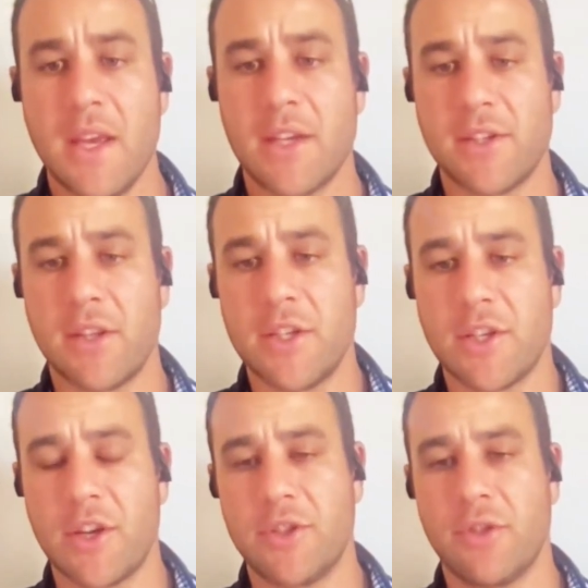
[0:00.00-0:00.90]
Yeah, so they're
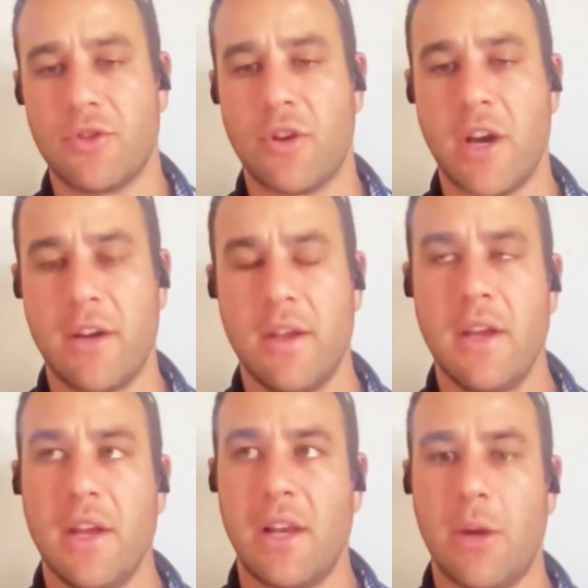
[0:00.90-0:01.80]
just going to try and
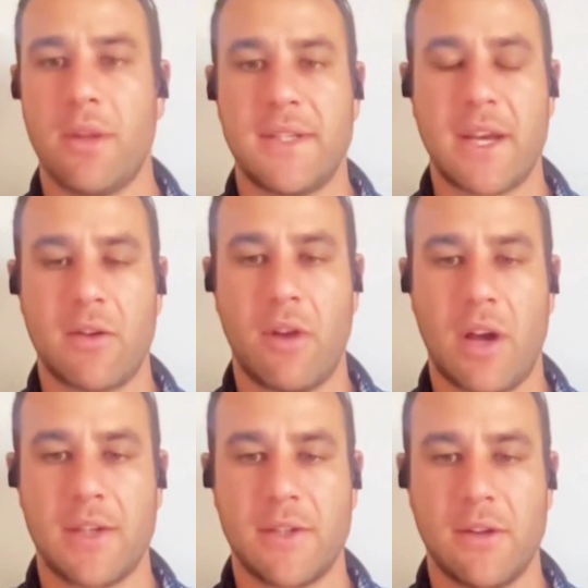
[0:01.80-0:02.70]
lower the tackle
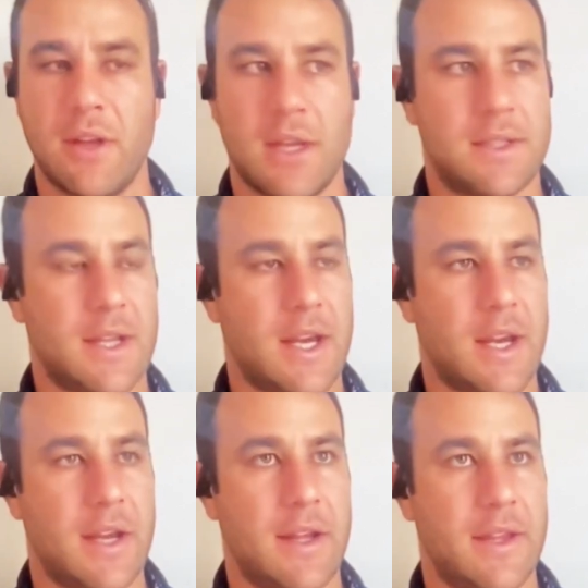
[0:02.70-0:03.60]
height so
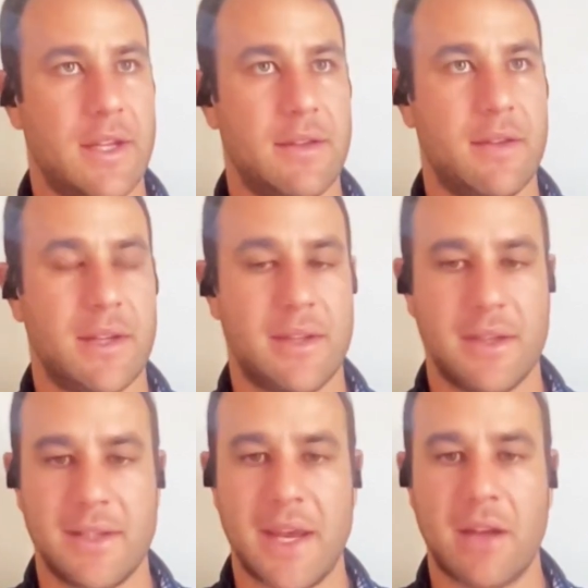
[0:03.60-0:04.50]
that
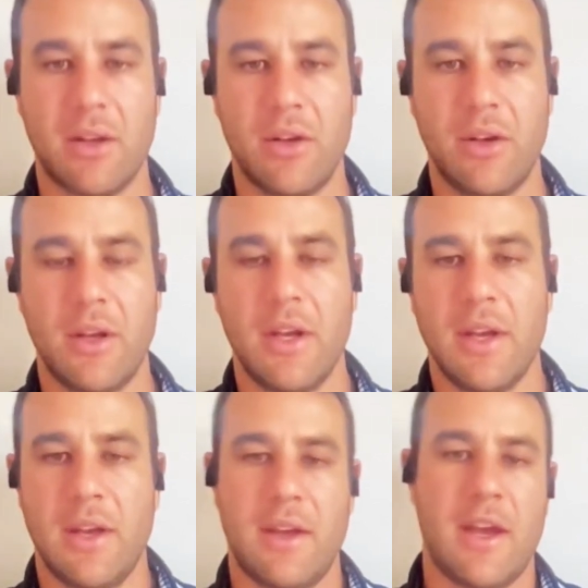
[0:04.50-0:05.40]
the tackler,
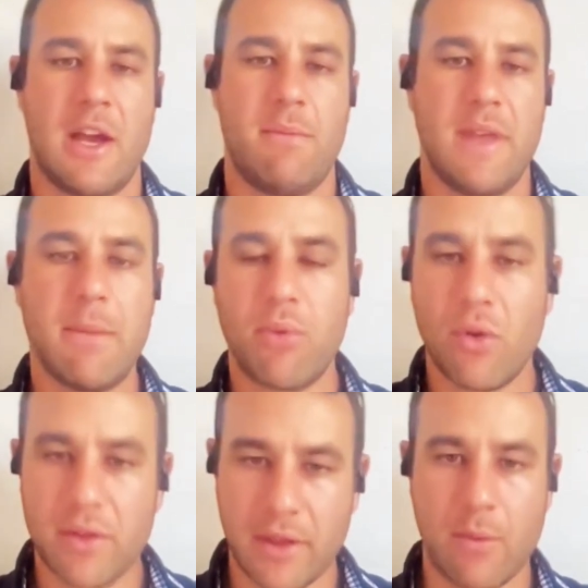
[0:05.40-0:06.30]
their
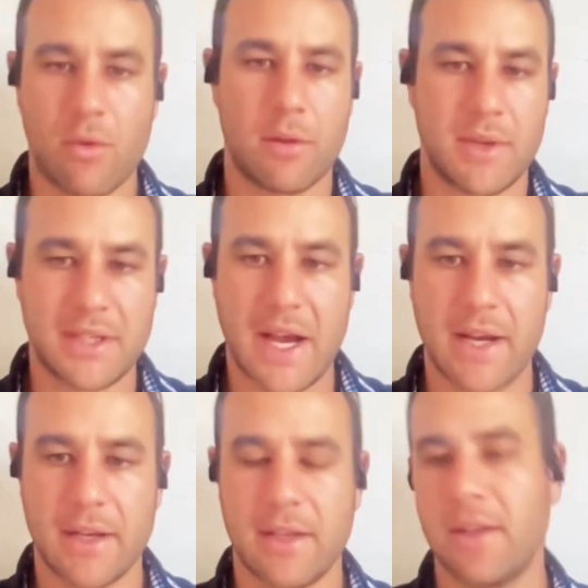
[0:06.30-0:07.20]
point that they want to be
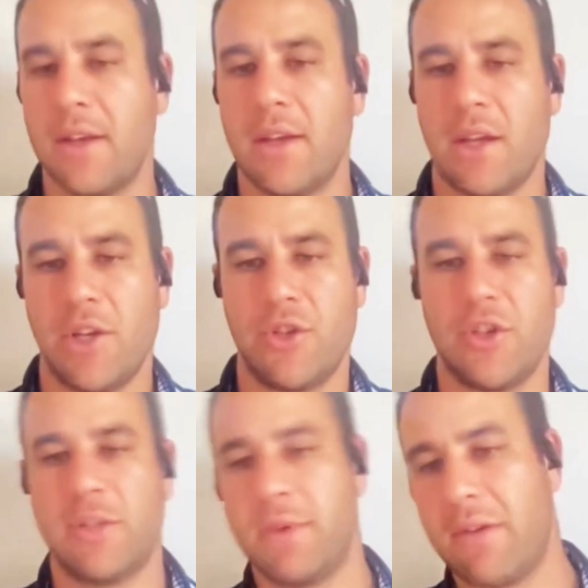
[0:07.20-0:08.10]
targeting, it
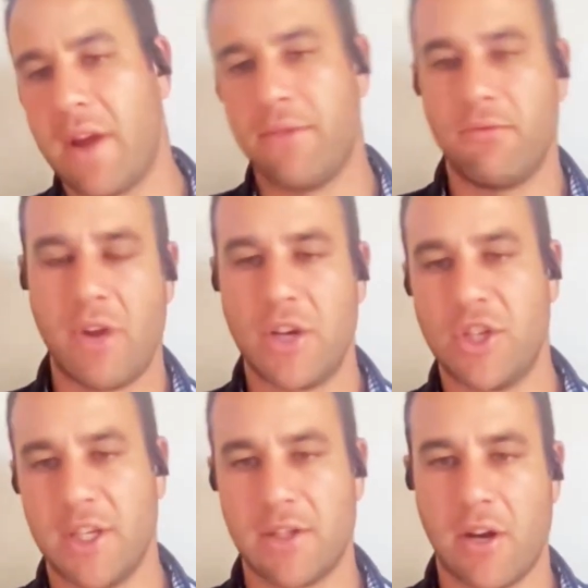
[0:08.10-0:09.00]
should just be around
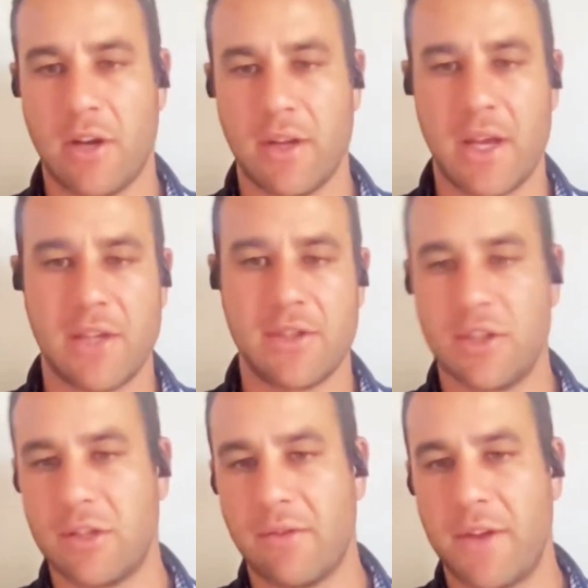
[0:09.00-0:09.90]
chest height, okay, so
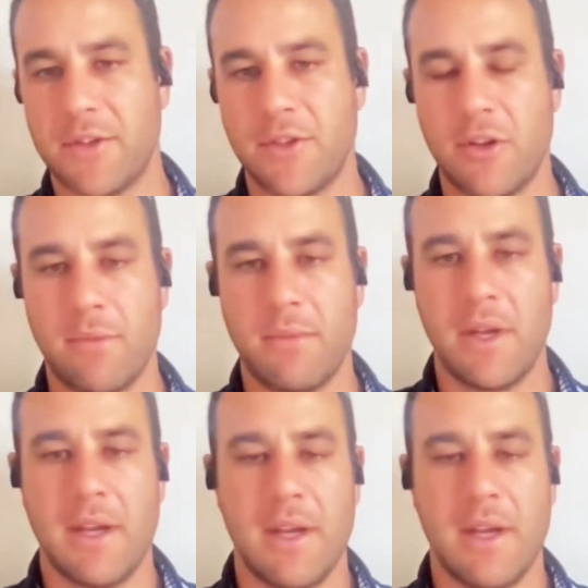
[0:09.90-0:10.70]
just around the sternum.